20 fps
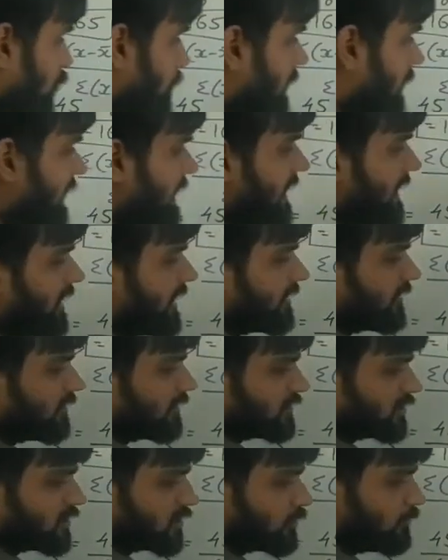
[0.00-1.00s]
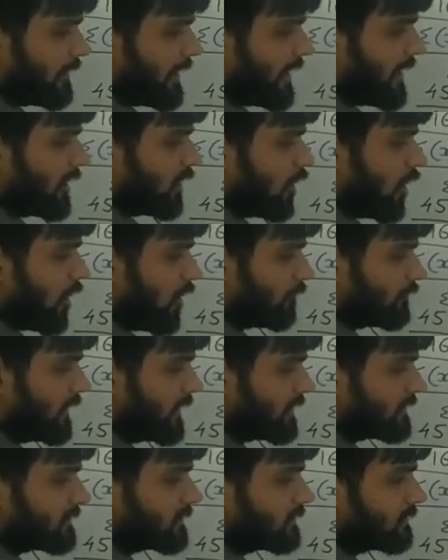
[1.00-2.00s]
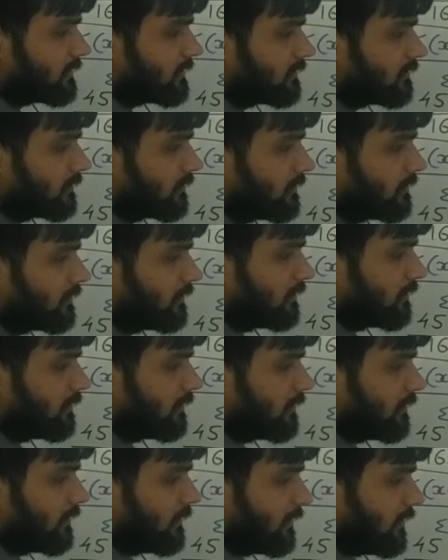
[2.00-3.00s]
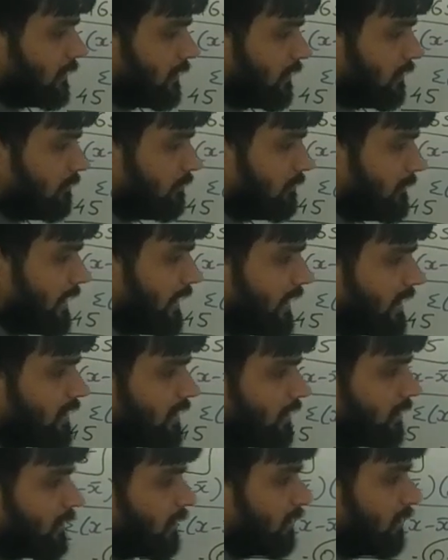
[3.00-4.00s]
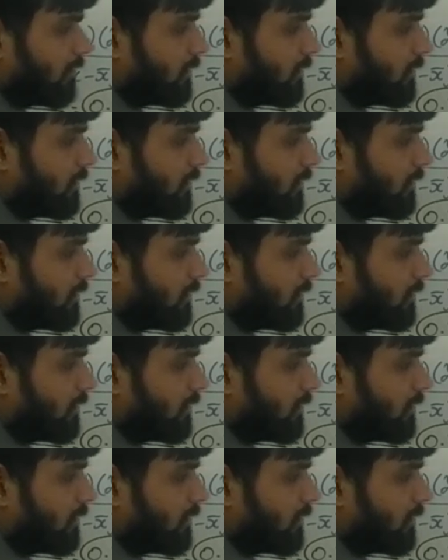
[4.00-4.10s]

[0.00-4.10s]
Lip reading: So make square of this. Make